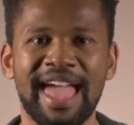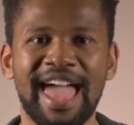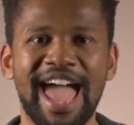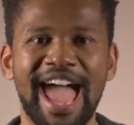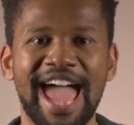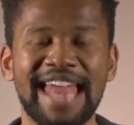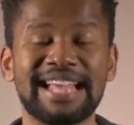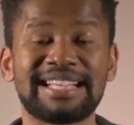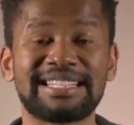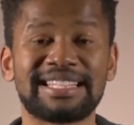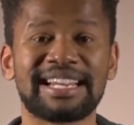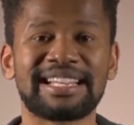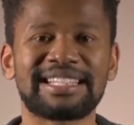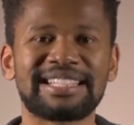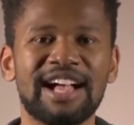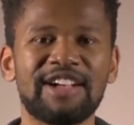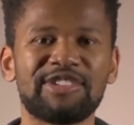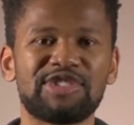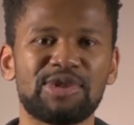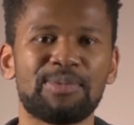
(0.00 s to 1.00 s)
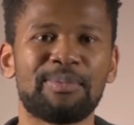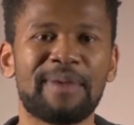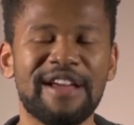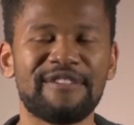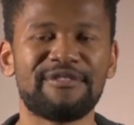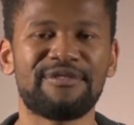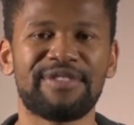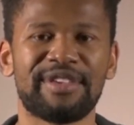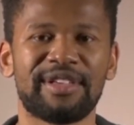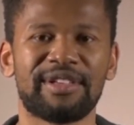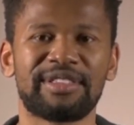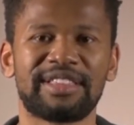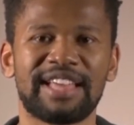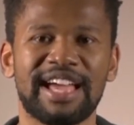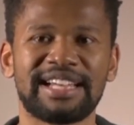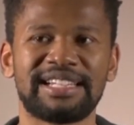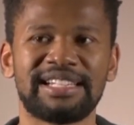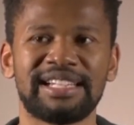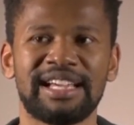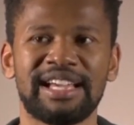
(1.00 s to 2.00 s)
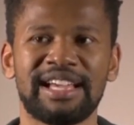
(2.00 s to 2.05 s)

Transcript: And as a result, you might feel that